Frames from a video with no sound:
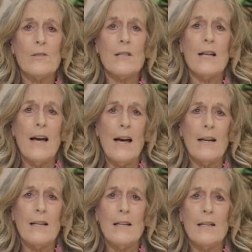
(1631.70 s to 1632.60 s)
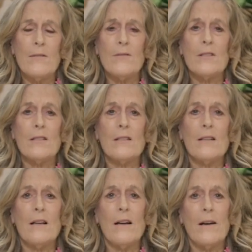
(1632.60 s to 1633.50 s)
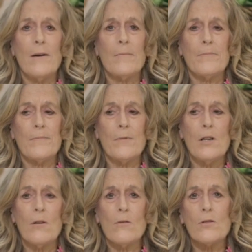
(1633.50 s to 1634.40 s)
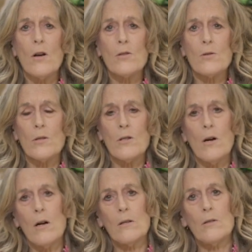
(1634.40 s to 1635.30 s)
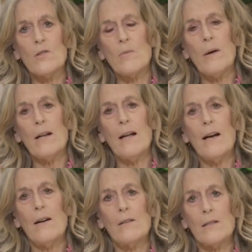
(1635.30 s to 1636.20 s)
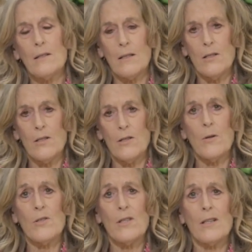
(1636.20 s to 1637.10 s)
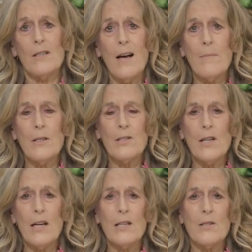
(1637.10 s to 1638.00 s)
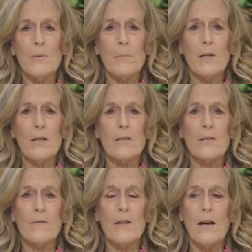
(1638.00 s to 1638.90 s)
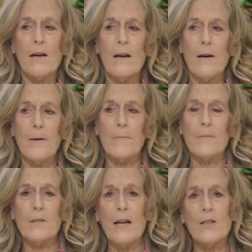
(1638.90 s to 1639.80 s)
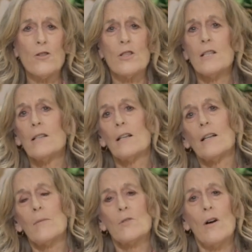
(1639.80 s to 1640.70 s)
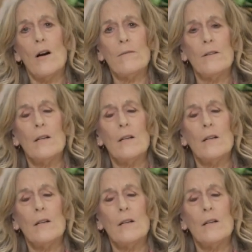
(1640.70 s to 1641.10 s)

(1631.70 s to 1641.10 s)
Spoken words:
and additives, and there's all sorts of articles about how it contributes to climate change because of the nitrogen that comes off